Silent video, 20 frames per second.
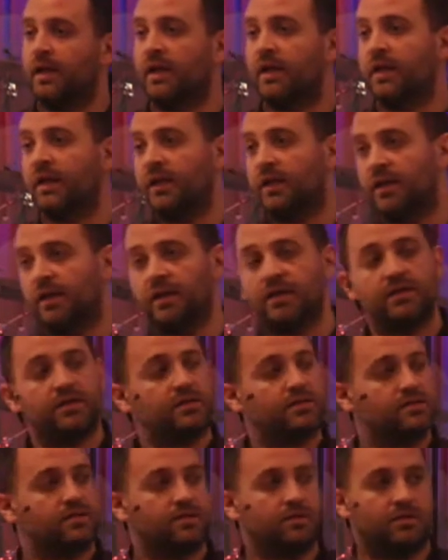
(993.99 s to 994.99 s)
And it
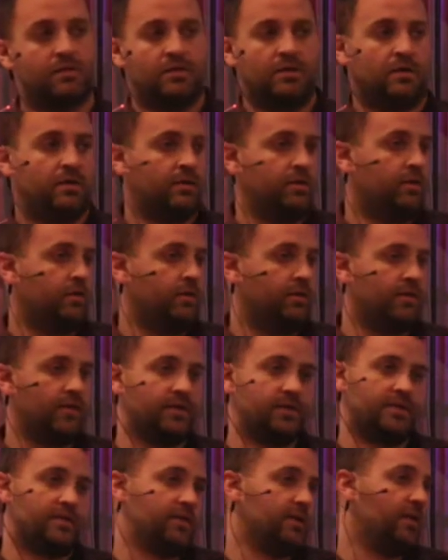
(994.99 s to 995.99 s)
is the
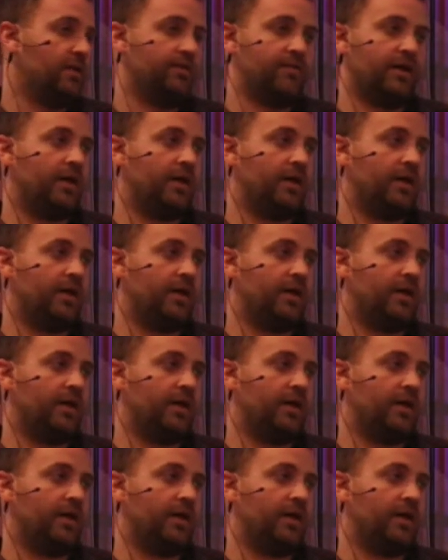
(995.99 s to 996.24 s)
sin